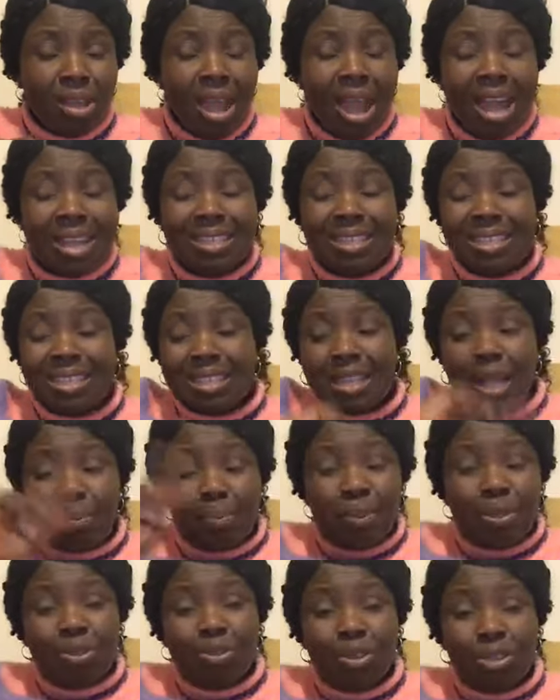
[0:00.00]
and
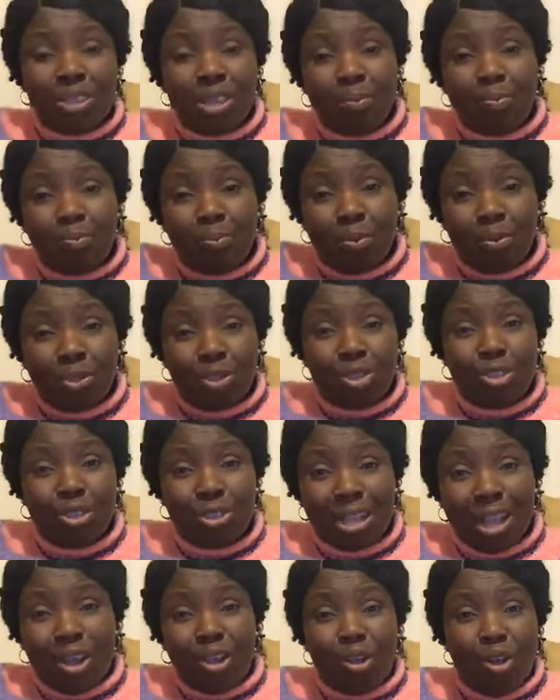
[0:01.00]
step into the position
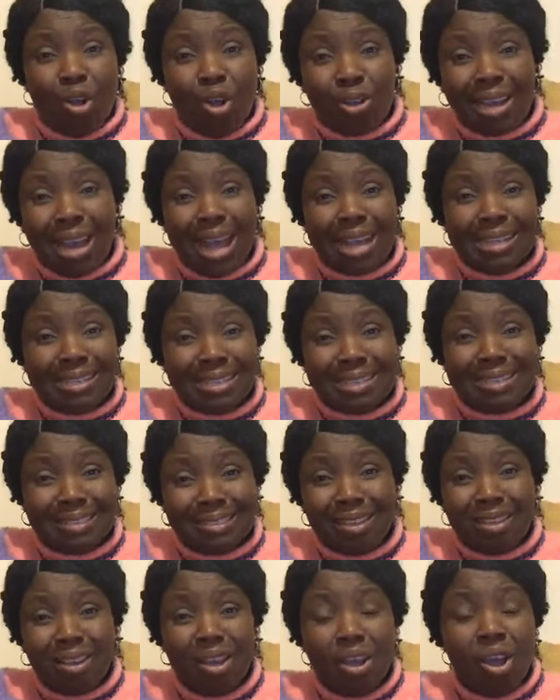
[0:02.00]
that God has
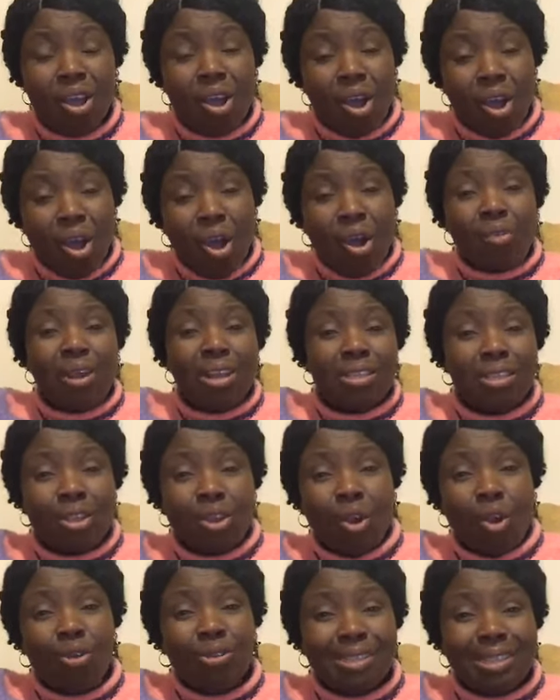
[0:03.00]
already
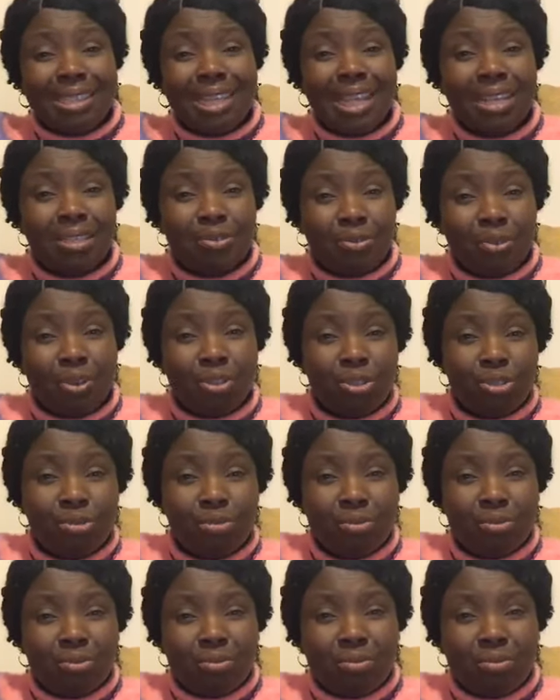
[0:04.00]
ordained for you.